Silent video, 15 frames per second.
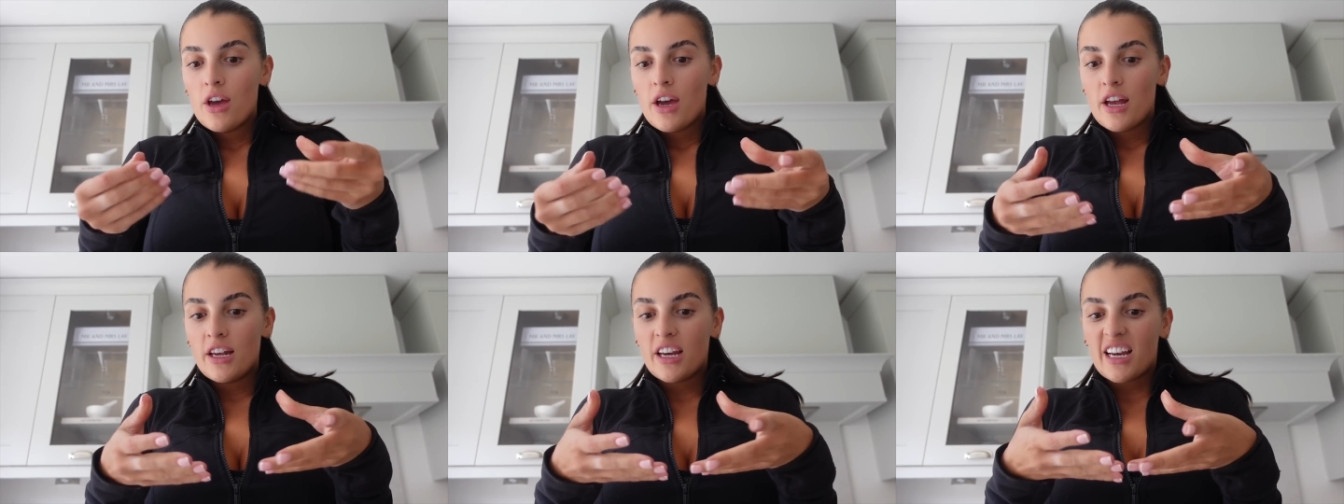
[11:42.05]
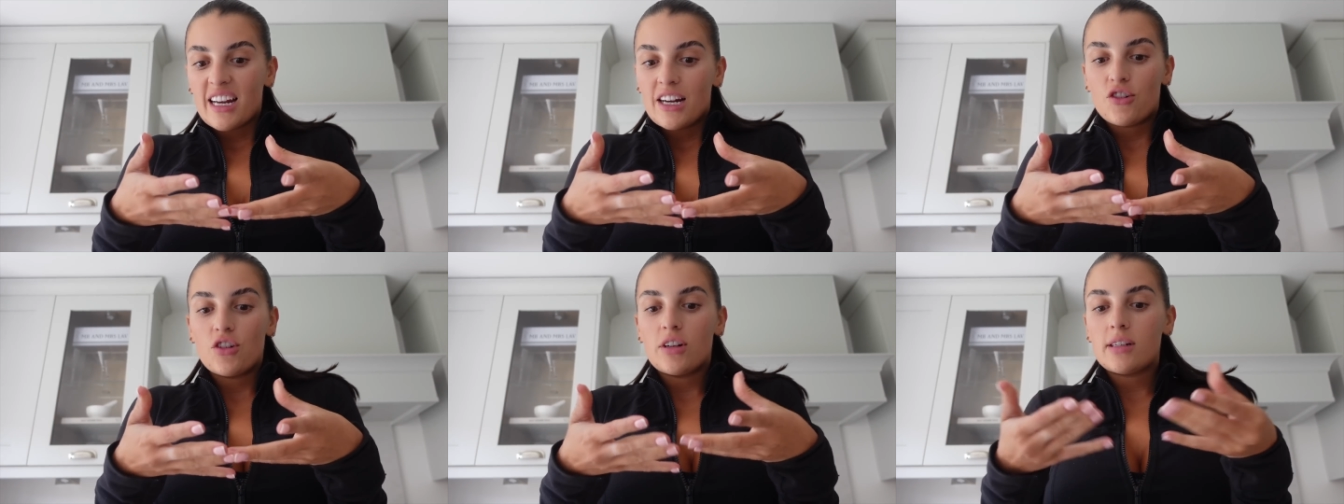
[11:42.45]
and you can
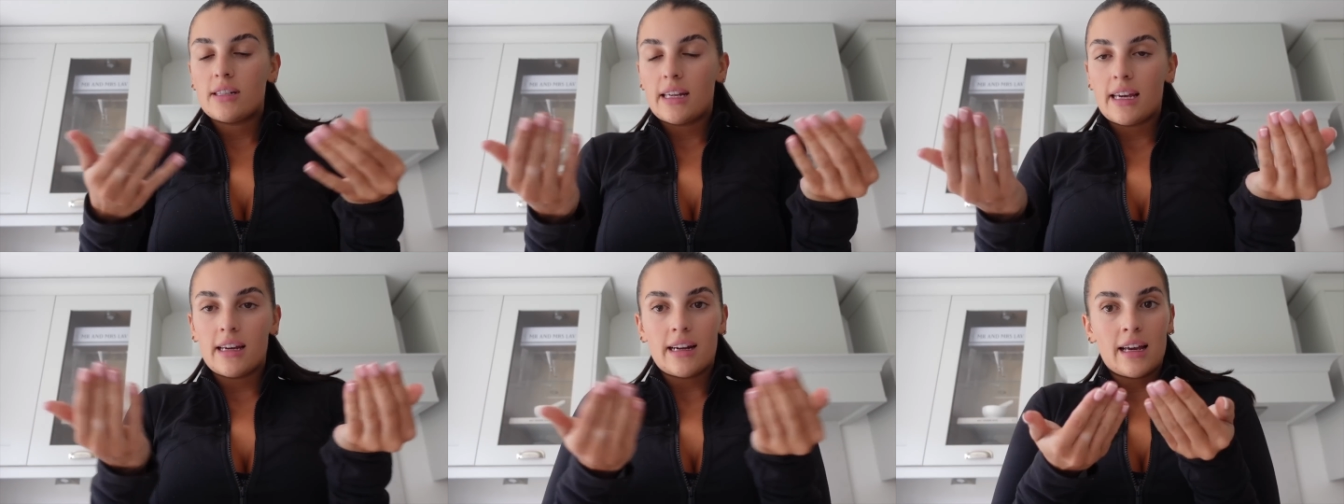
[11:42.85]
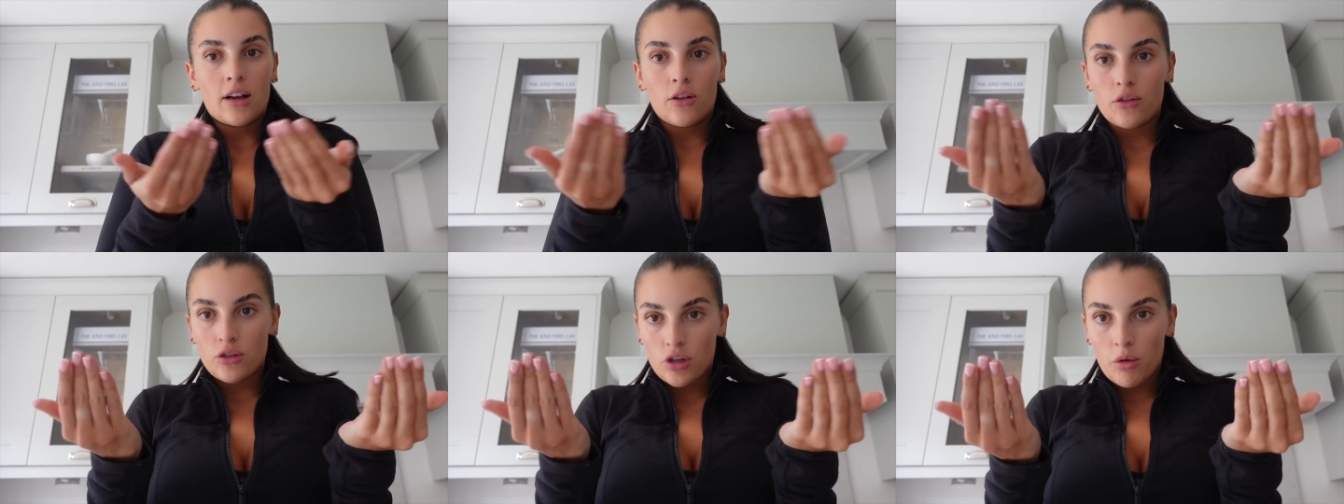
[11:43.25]
literally see it like
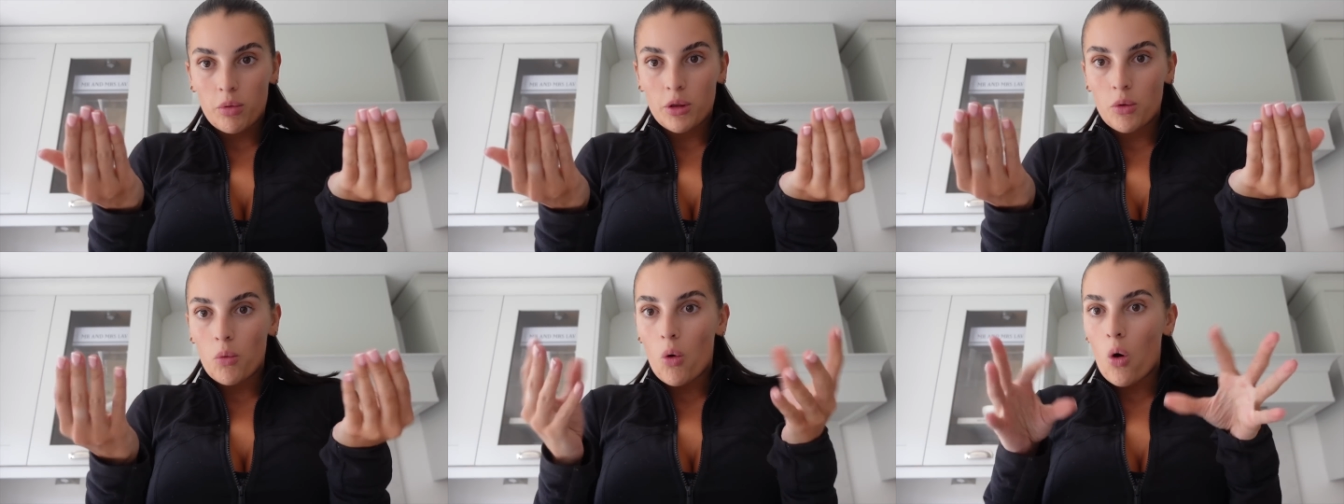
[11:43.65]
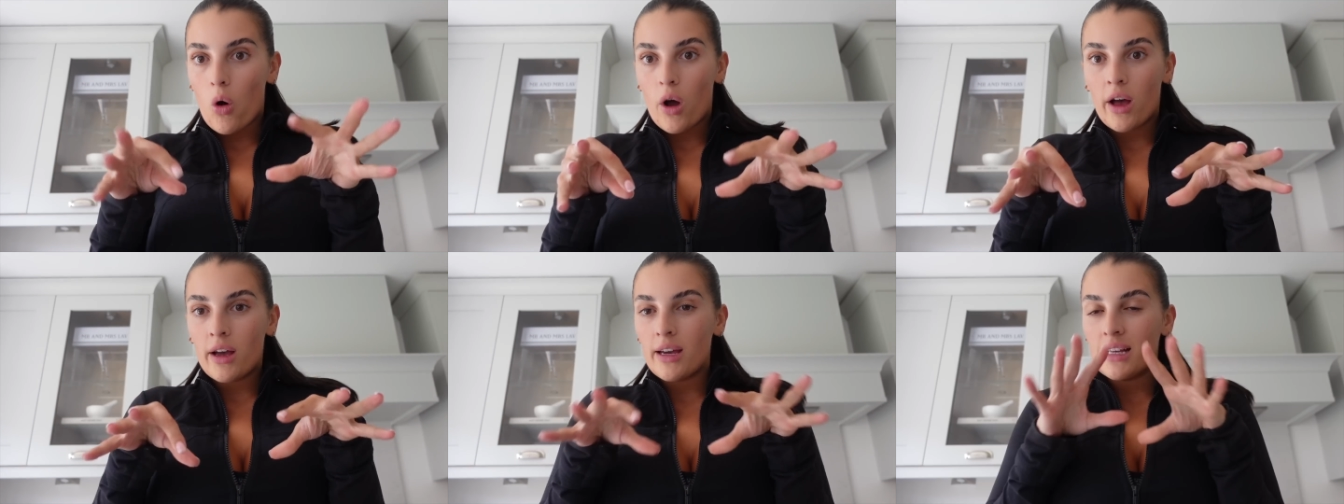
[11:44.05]
on the top of the
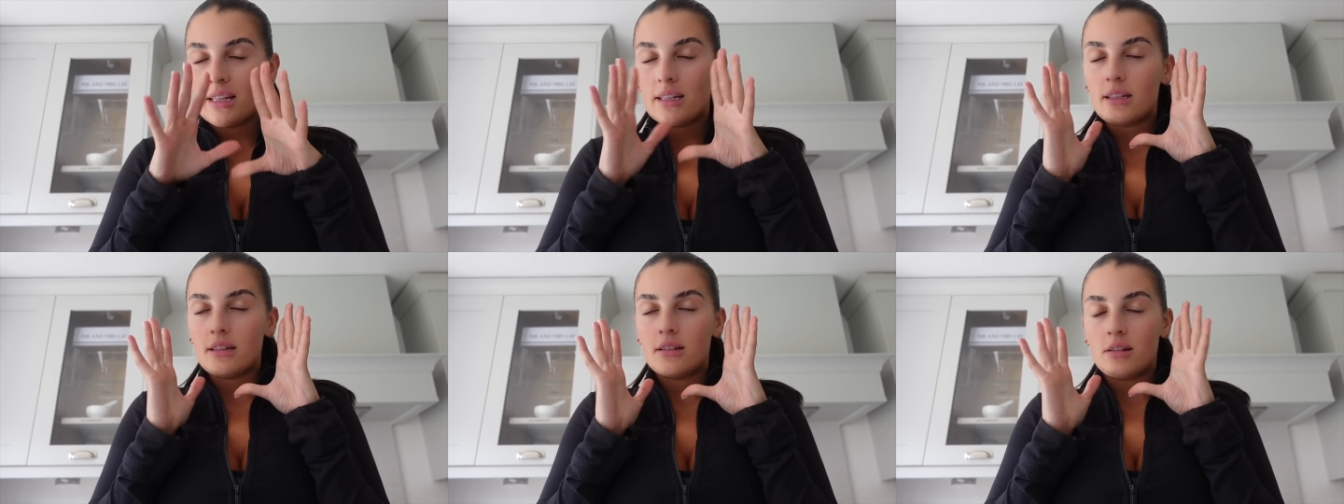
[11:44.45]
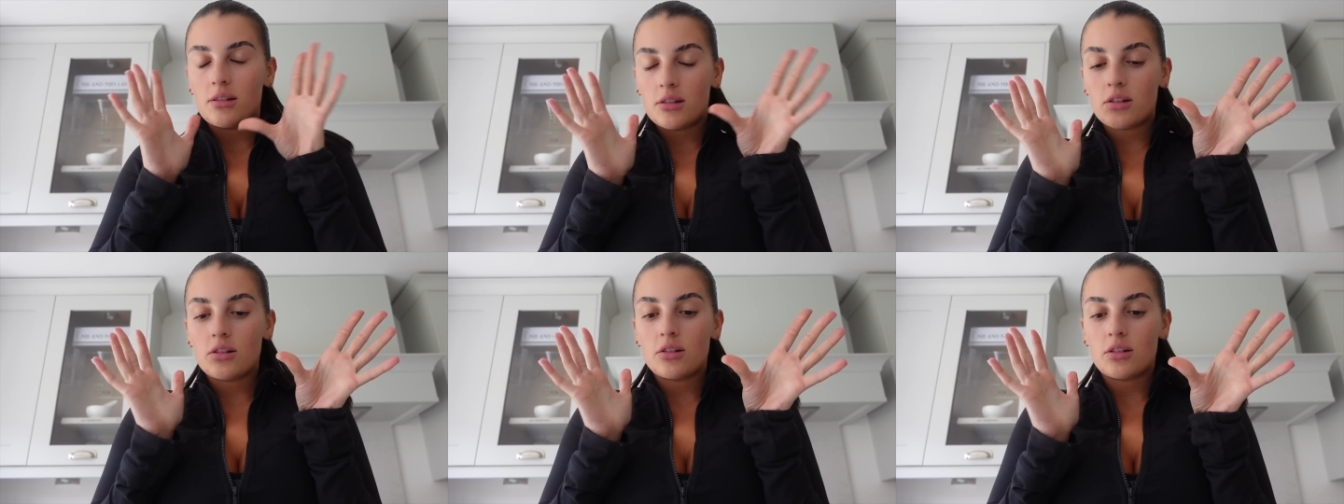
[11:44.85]
water it's
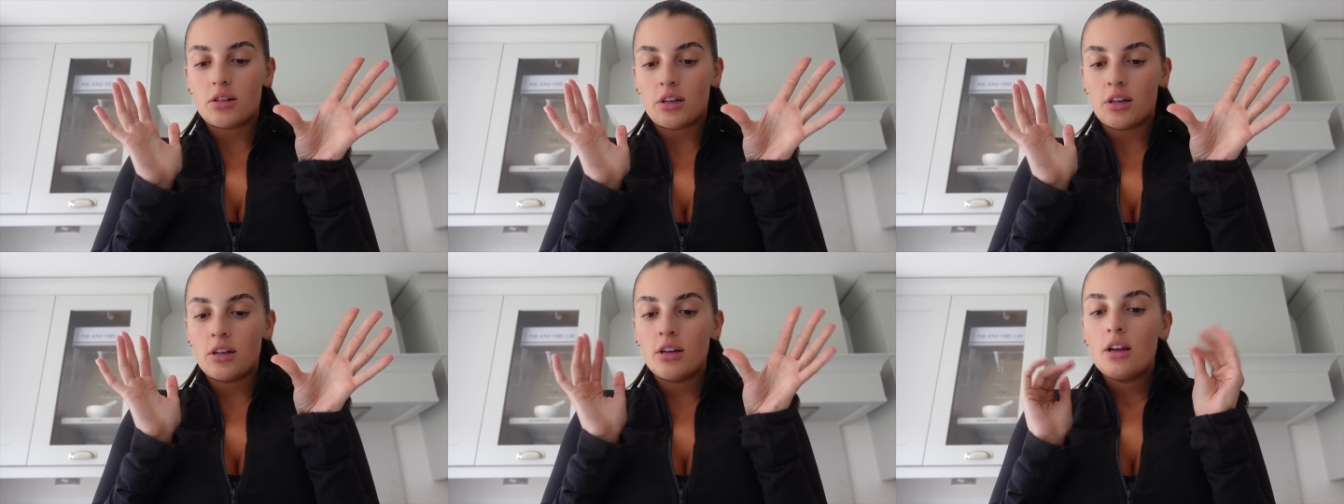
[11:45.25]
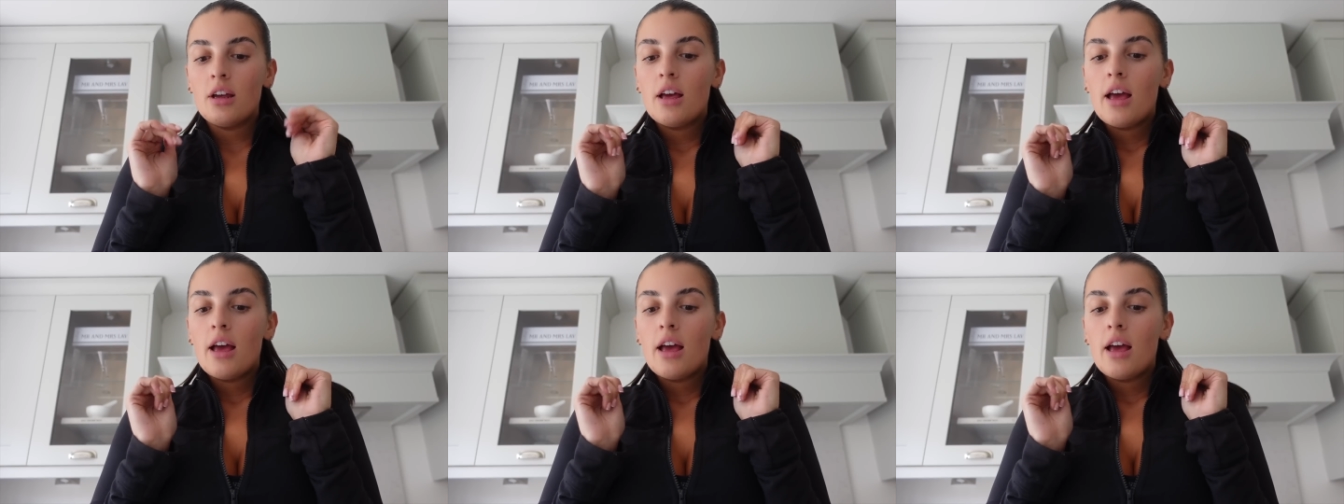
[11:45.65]
disgusting